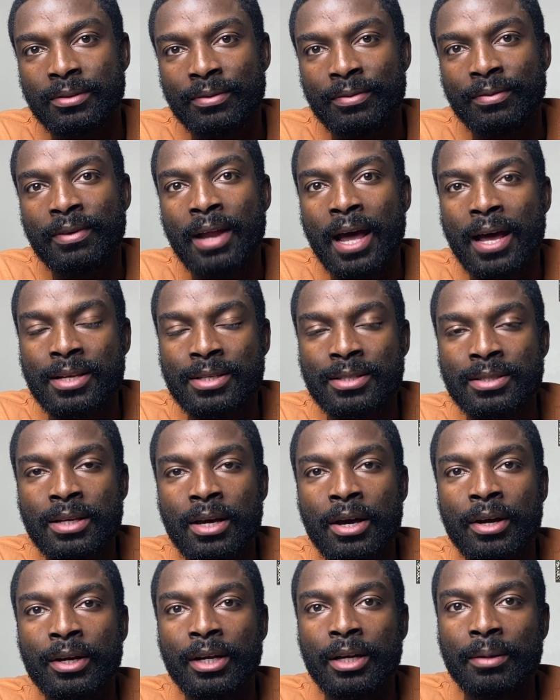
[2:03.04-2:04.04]
of flats
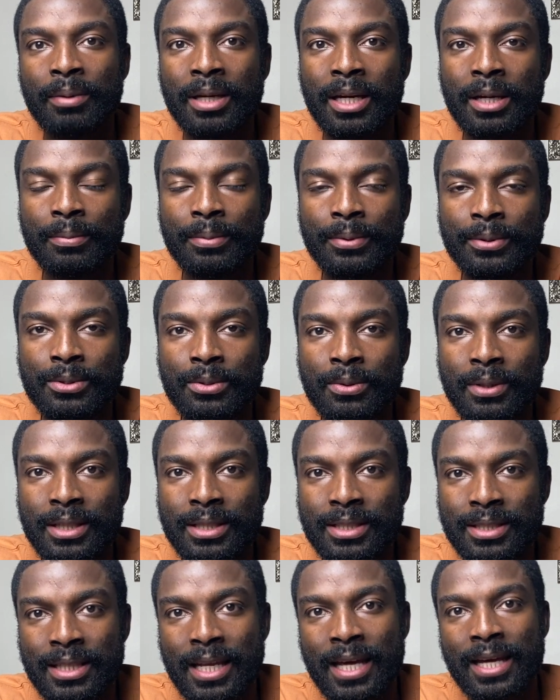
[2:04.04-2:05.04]
are going to be able to
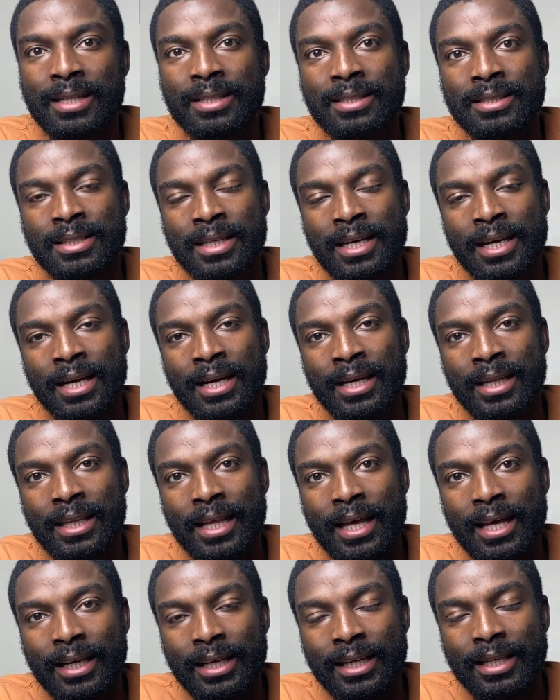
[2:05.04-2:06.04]
extend
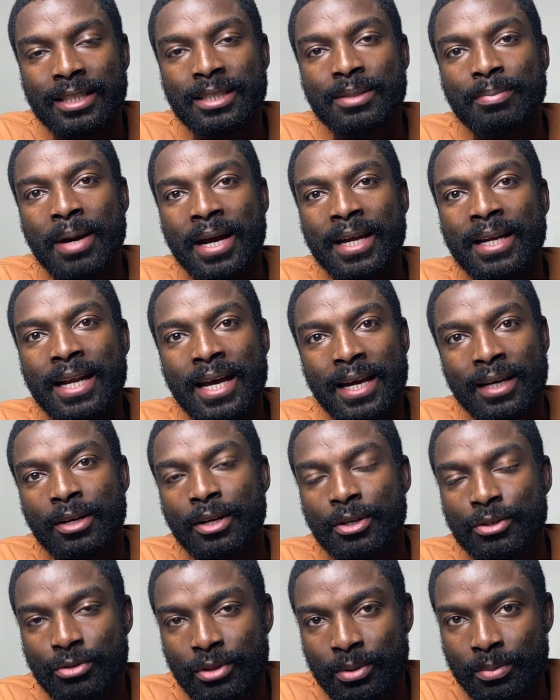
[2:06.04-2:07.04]
their lease by
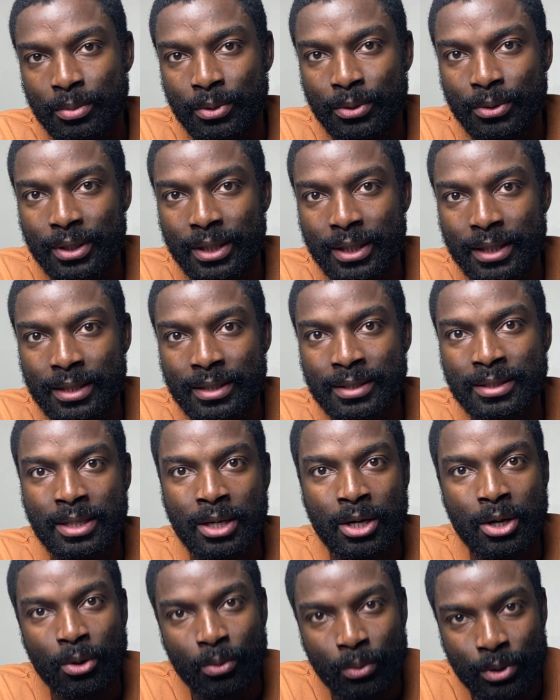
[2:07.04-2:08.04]
900 more years,
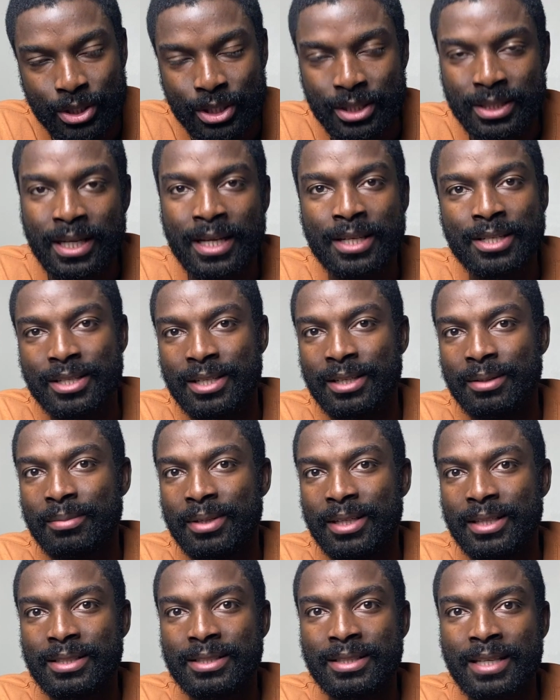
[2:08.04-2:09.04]
which essentially
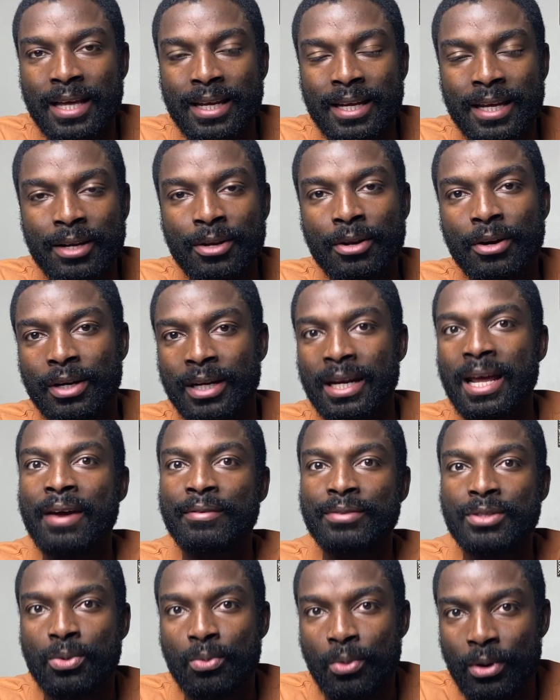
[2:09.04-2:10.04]
means that they're not going to have
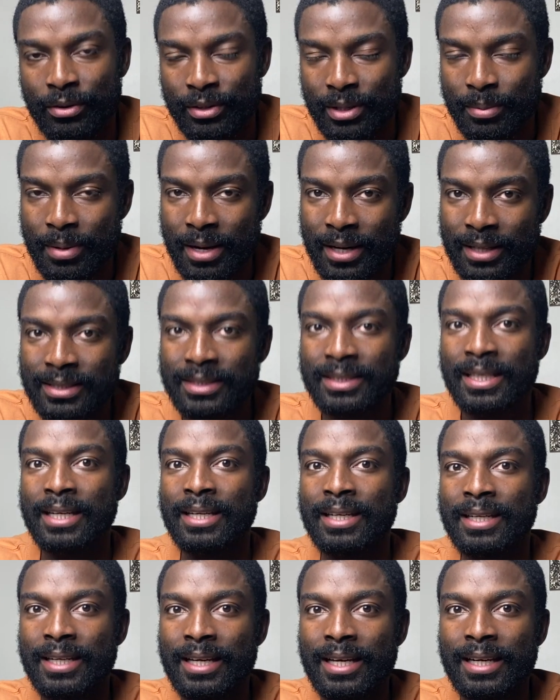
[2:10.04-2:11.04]
to worry about
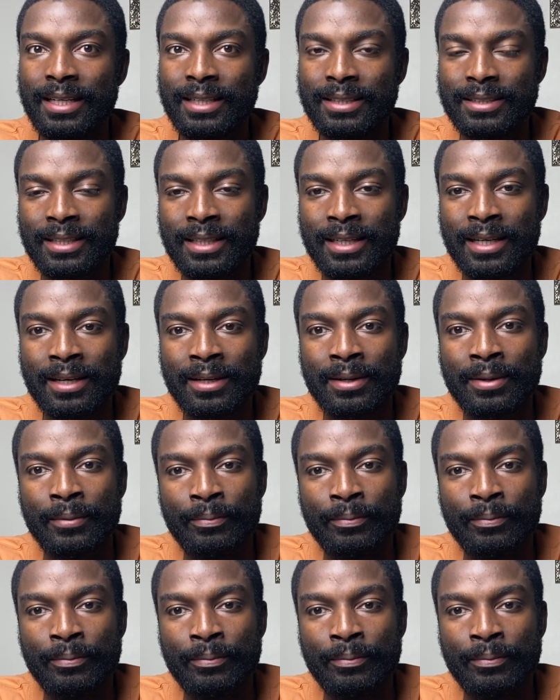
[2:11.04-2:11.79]
extending their lease again.